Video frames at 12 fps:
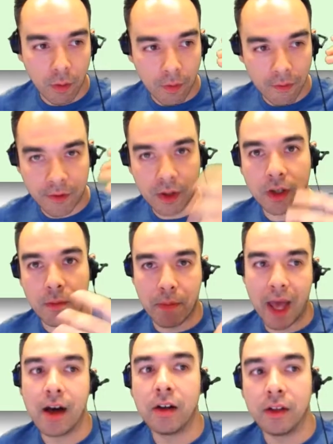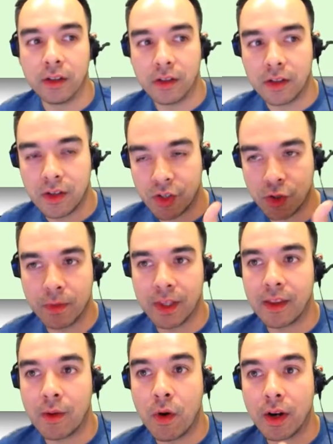feel compelled, assuming
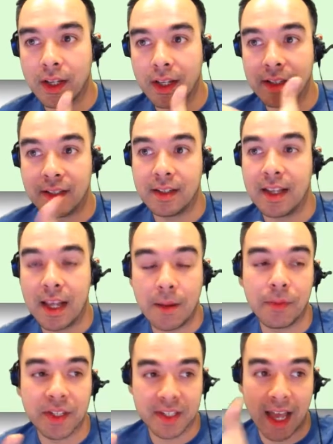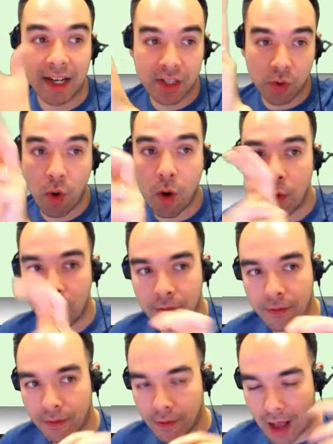that they want to keep the status quo of
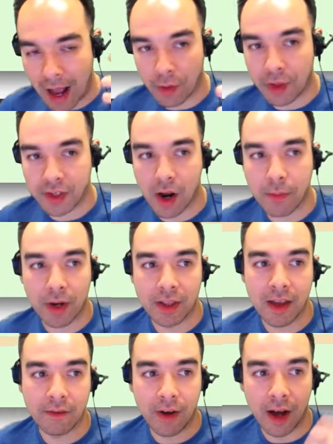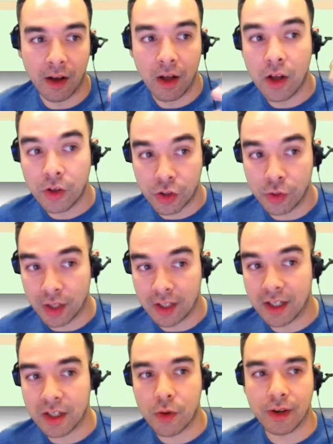how things operate in that file, to
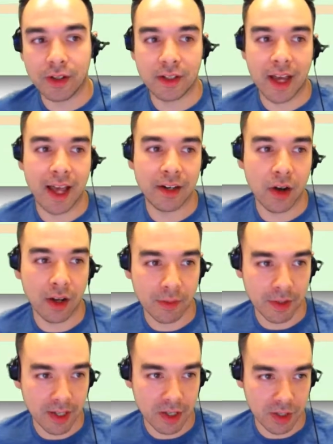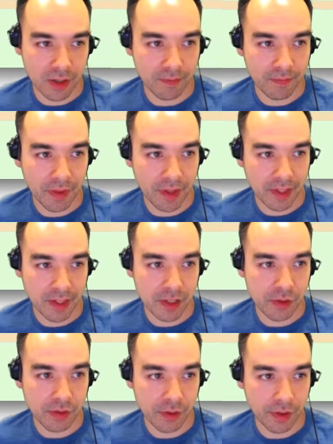continue to add documentation. And that's a
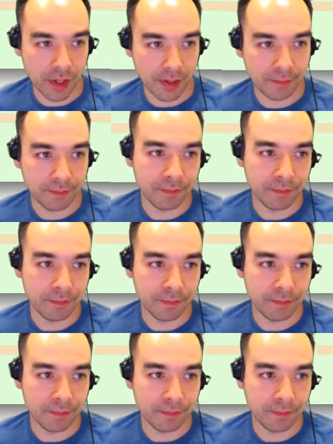useful thing.